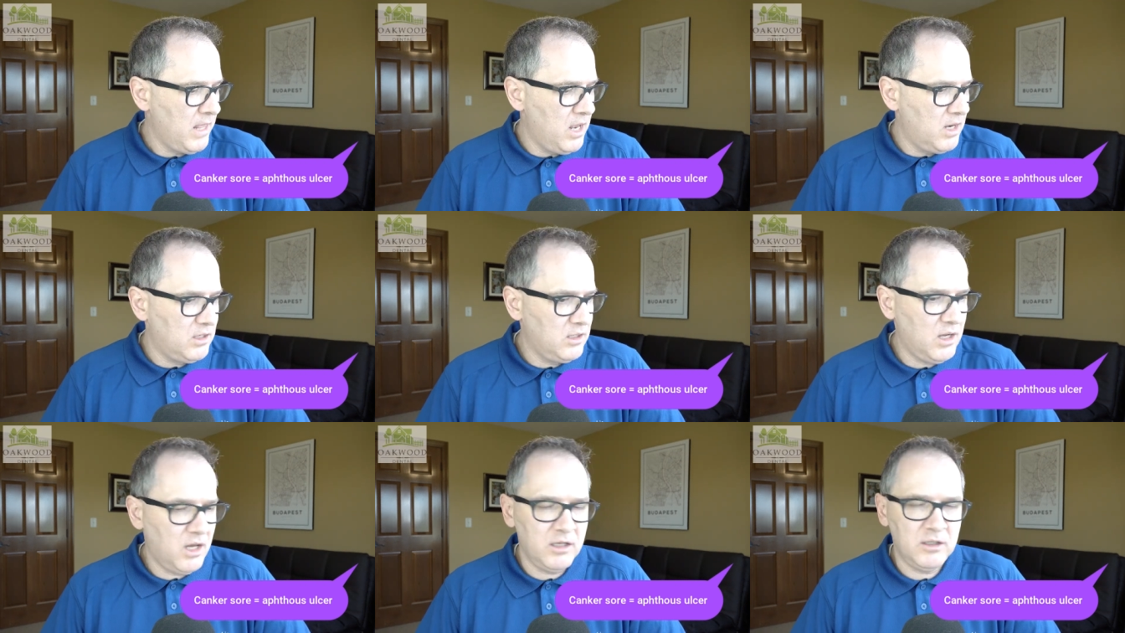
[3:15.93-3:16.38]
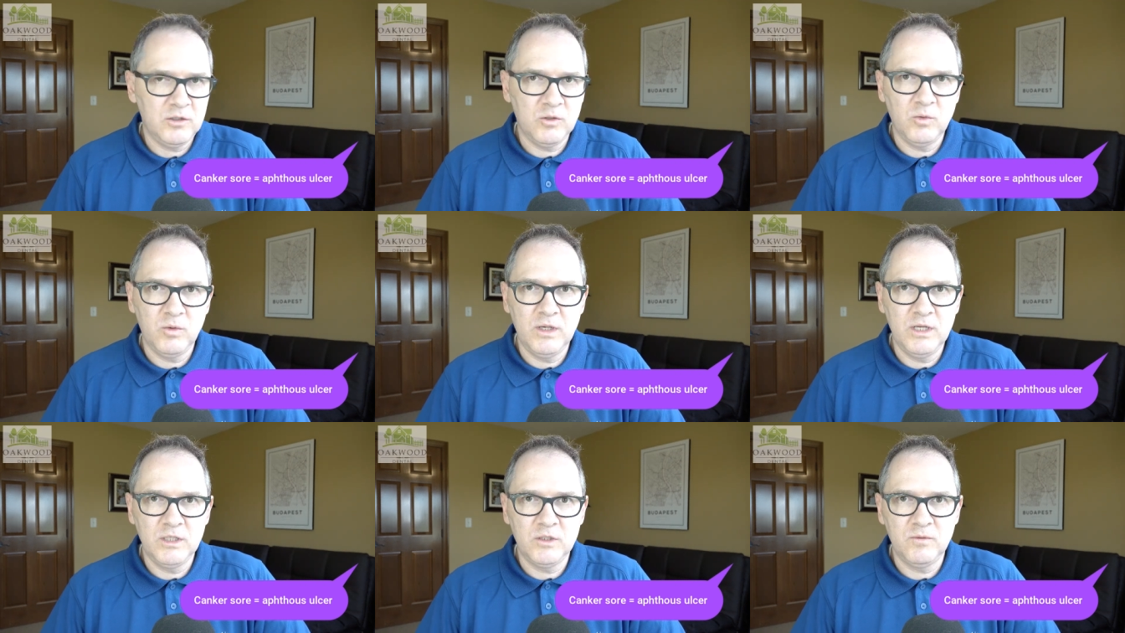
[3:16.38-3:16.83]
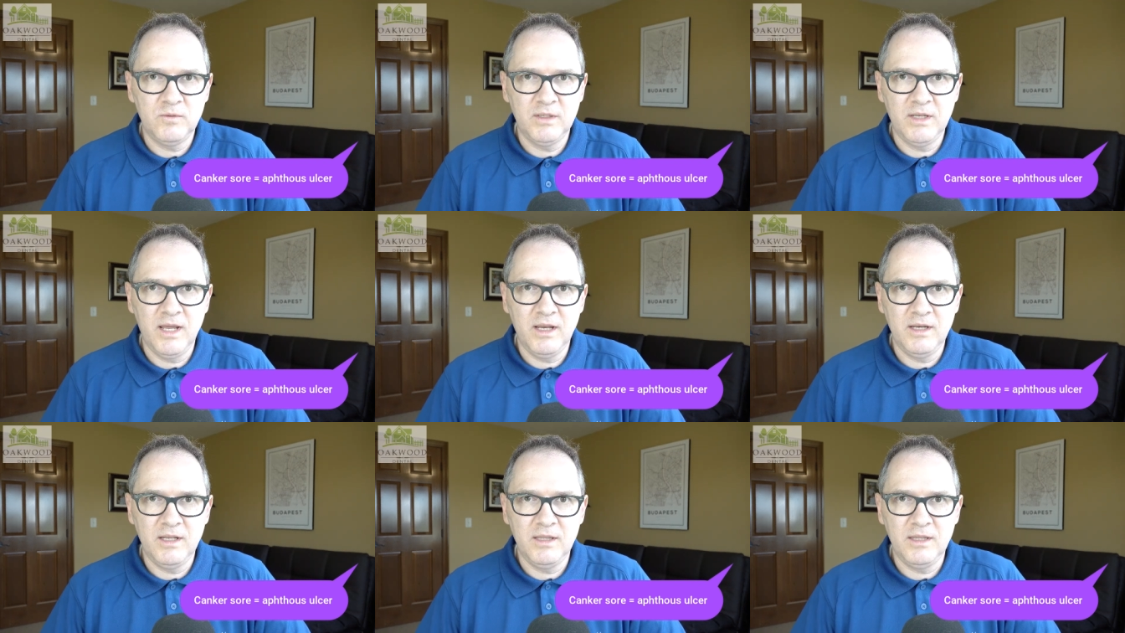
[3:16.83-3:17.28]
not to rinse with
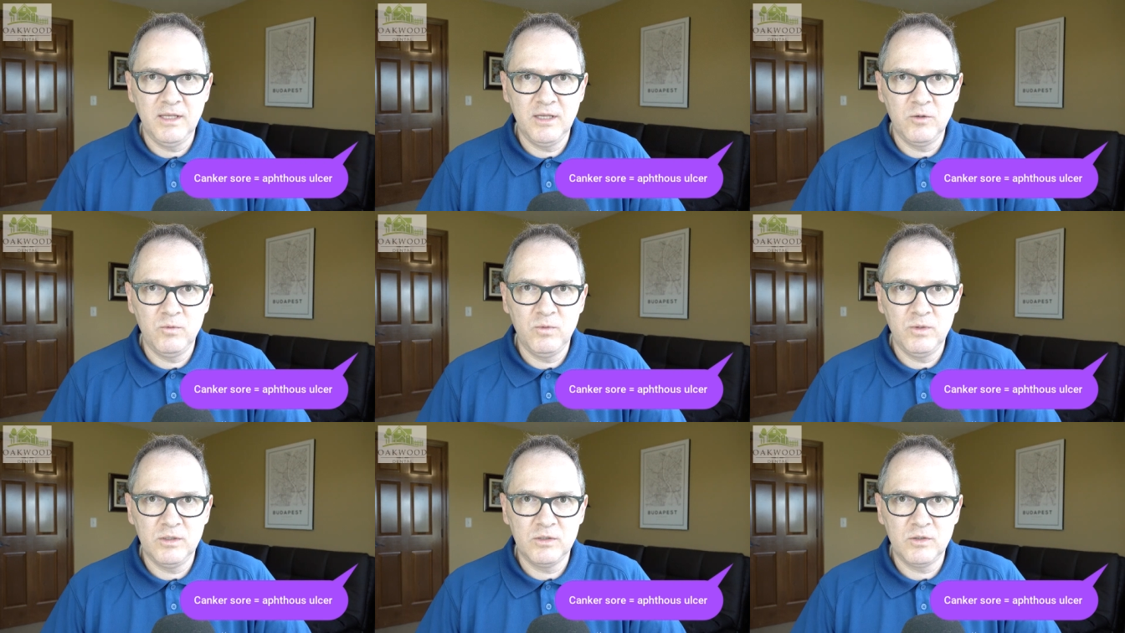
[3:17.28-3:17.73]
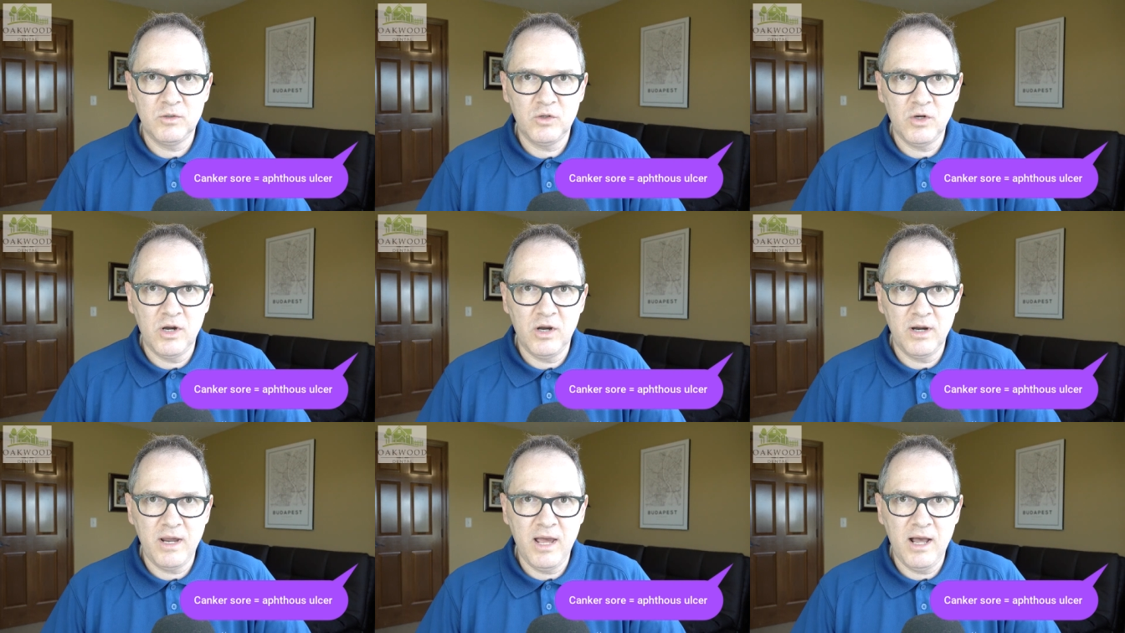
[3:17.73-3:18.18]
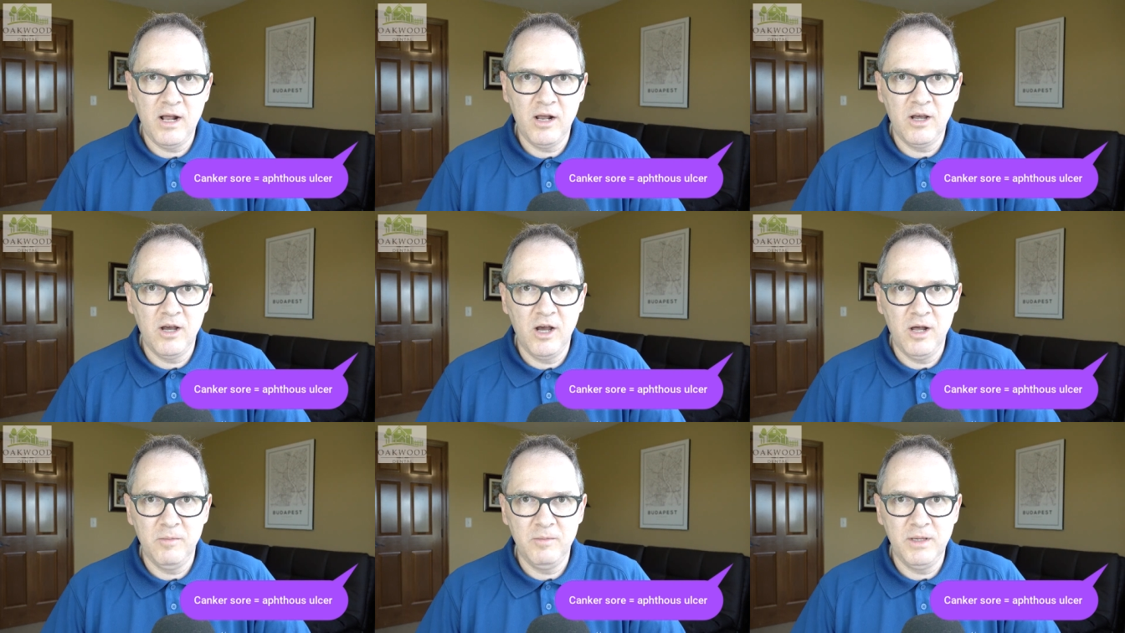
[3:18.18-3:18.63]
anything real strong
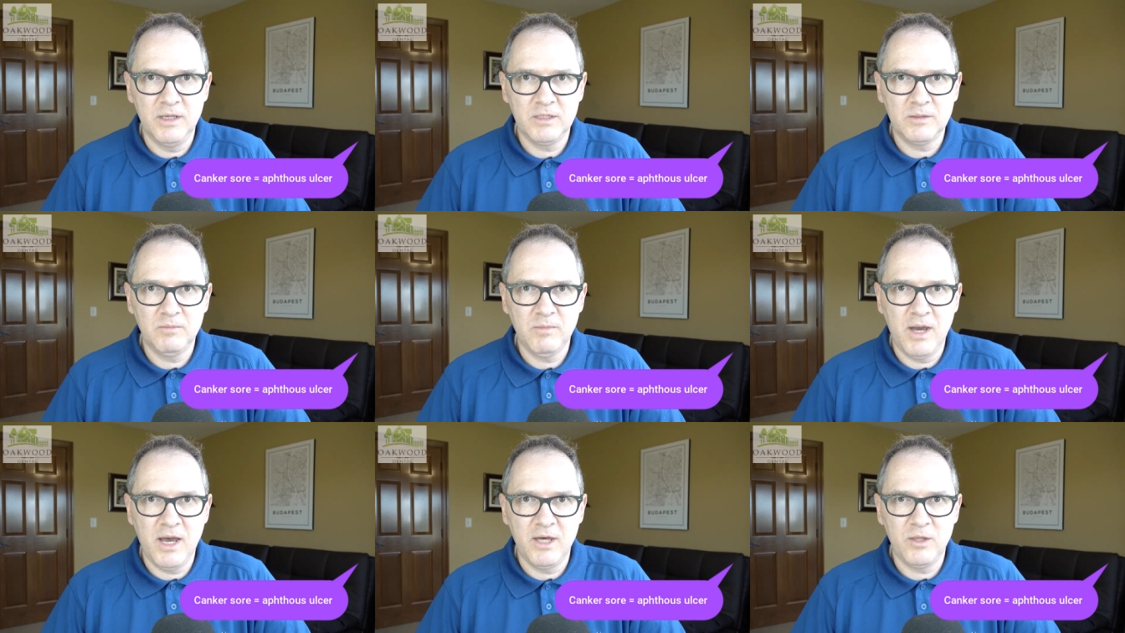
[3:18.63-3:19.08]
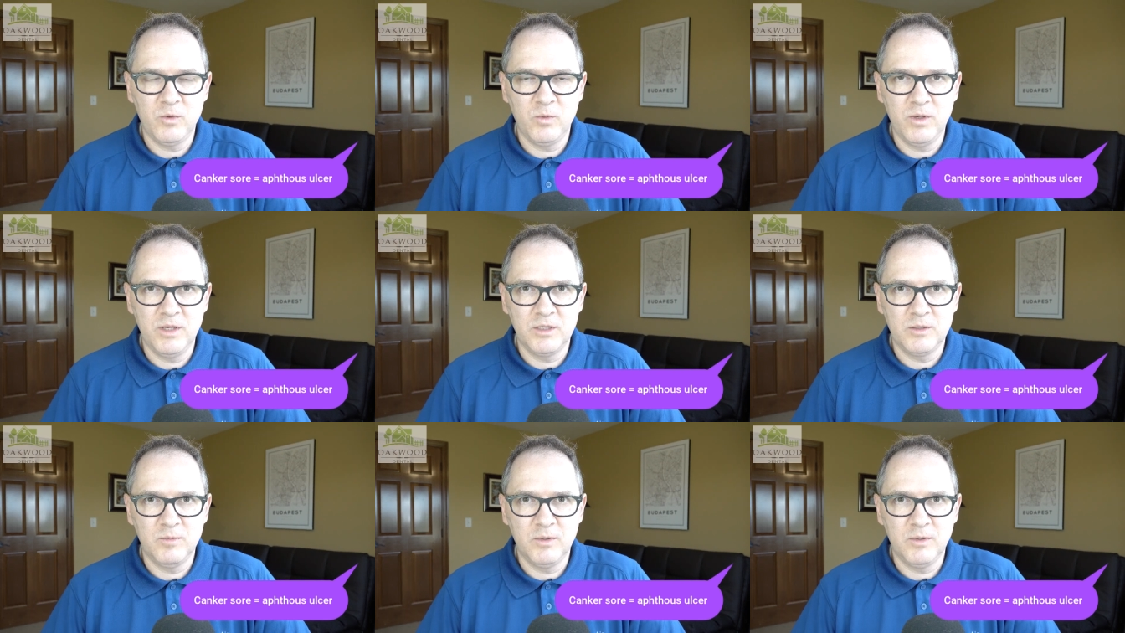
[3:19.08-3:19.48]
alcohol-based mouth rinse,